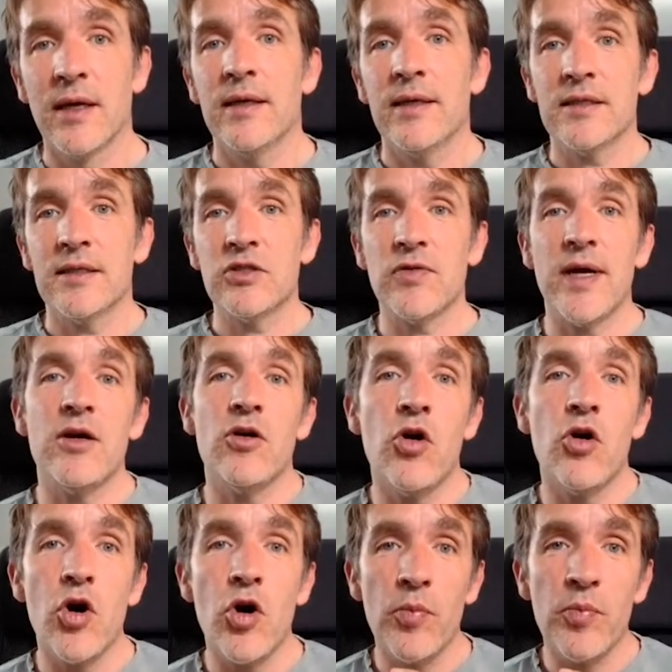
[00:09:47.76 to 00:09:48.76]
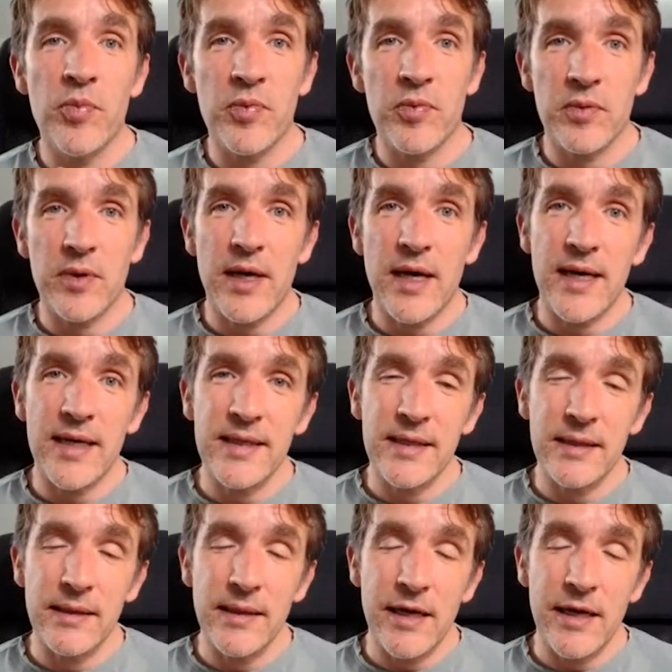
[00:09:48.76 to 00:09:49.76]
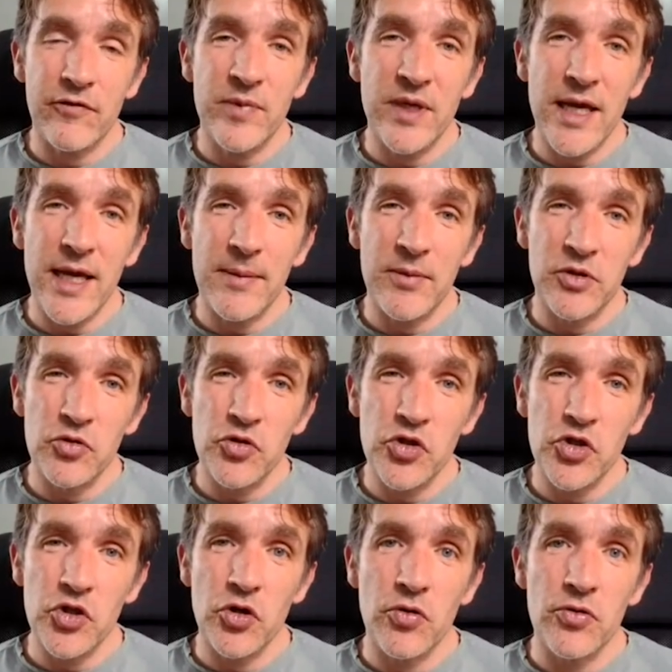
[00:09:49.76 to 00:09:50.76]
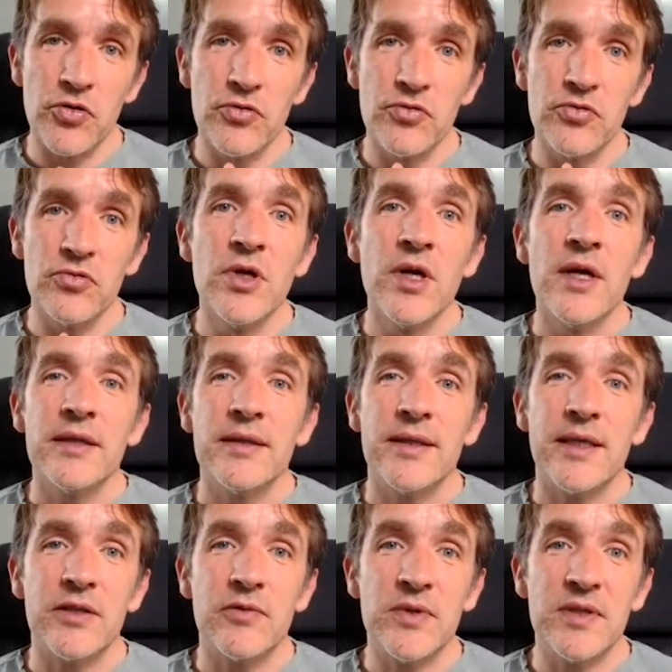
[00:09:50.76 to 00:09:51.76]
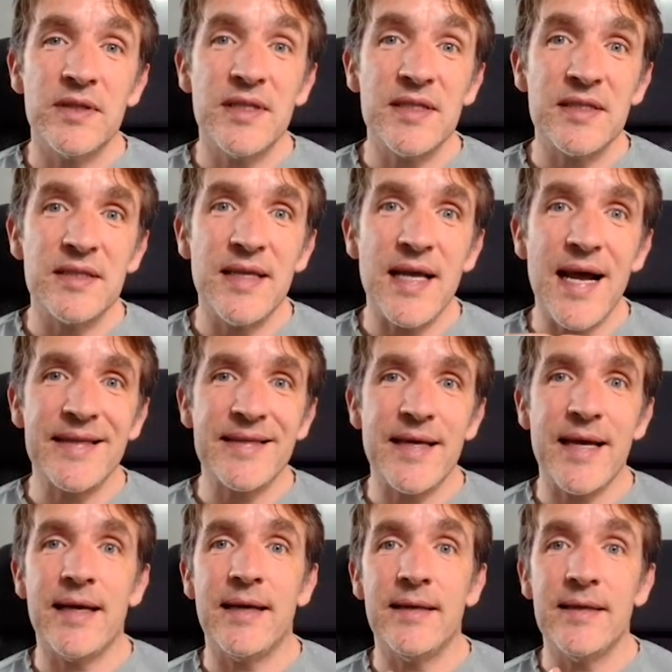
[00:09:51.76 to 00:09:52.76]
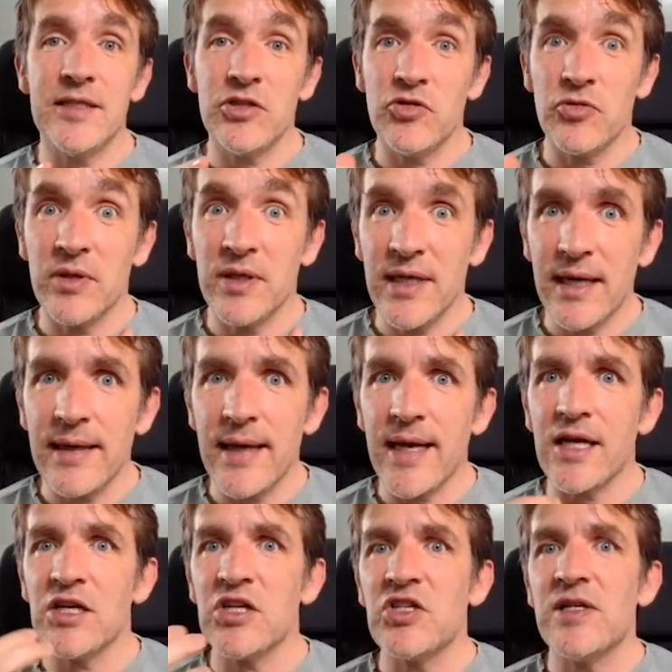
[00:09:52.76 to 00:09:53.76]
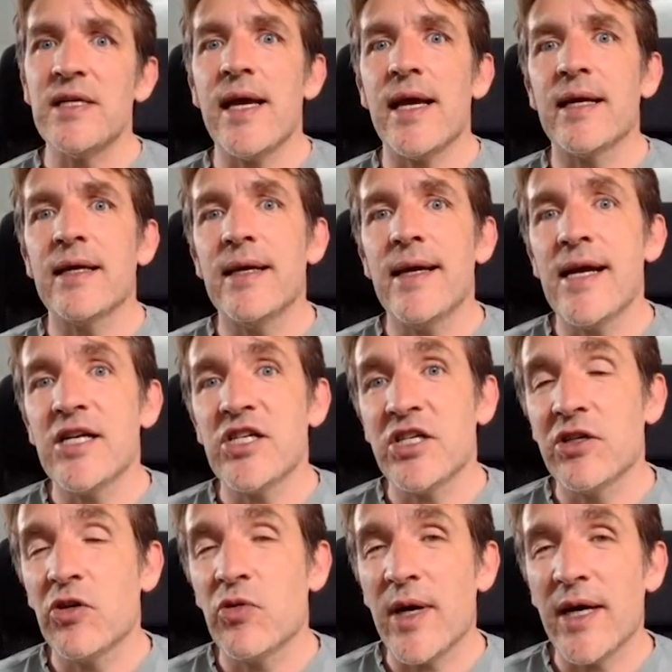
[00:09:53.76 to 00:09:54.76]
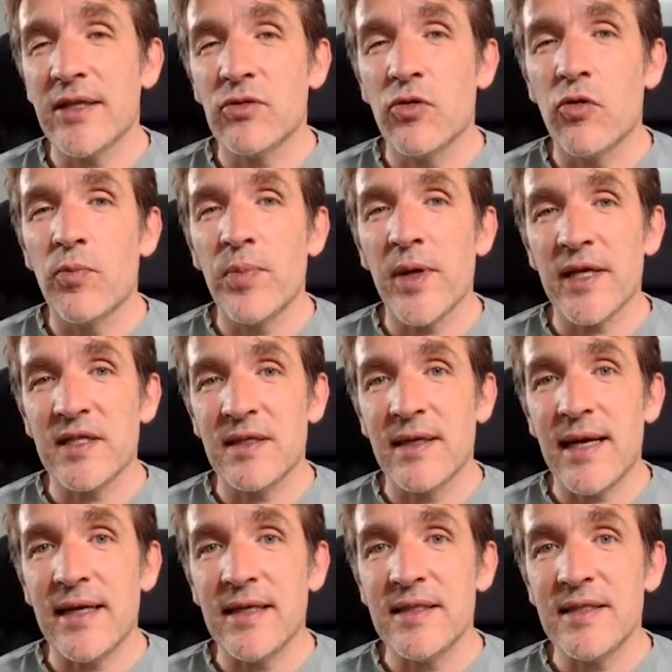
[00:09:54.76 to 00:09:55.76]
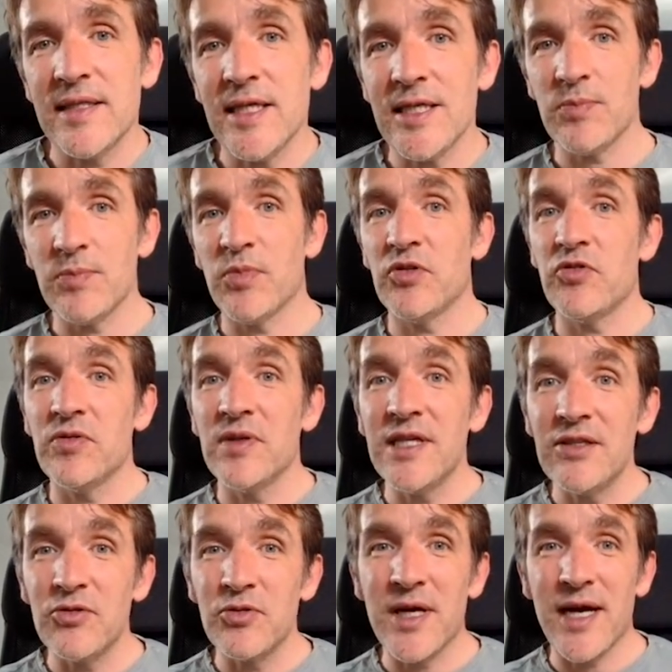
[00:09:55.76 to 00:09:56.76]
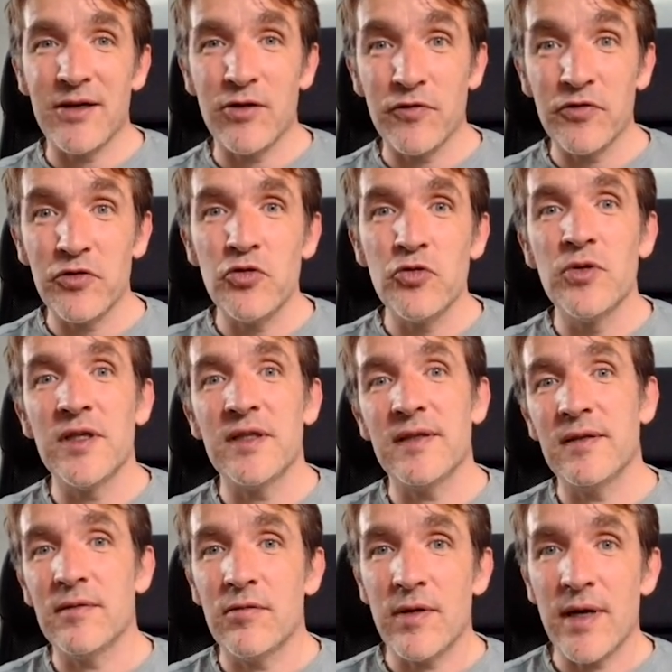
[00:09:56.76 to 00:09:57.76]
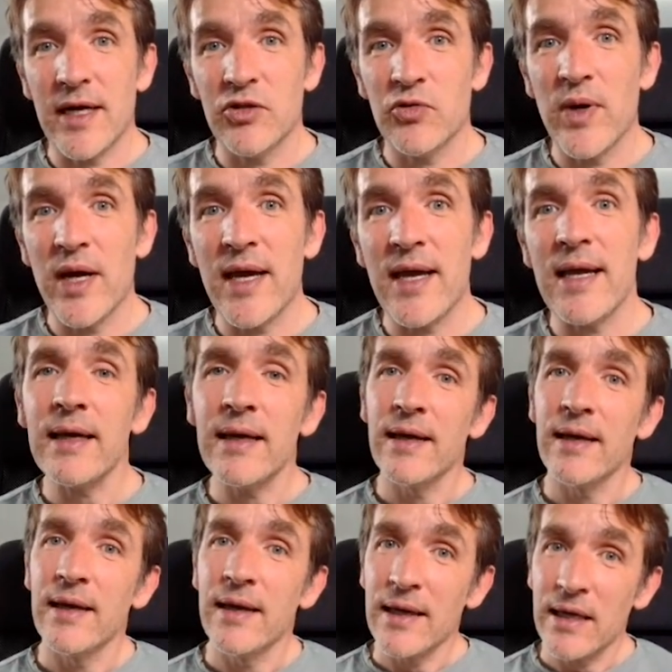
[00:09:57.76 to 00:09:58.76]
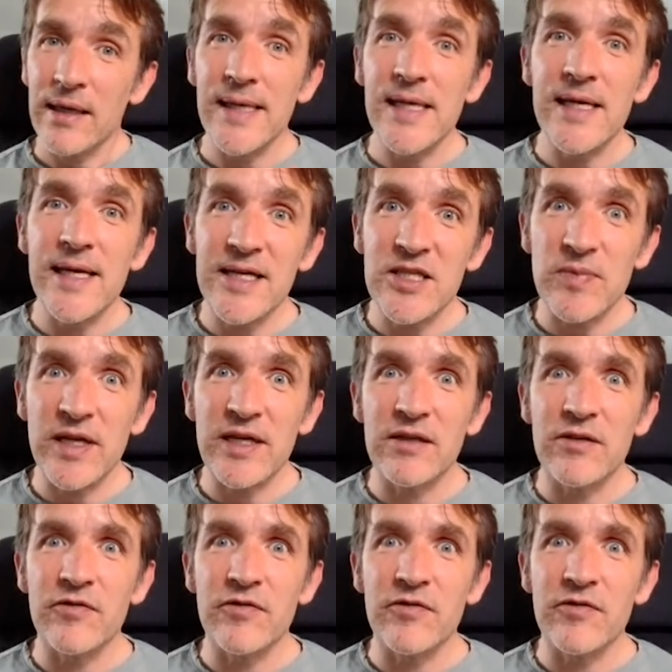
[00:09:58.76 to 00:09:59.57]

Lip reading: Yeah, so I hope I have been able to show you that with this data analyst, you can actually engage in quite complex analyses, but you need to kind of tune it in the right way, clearly explain the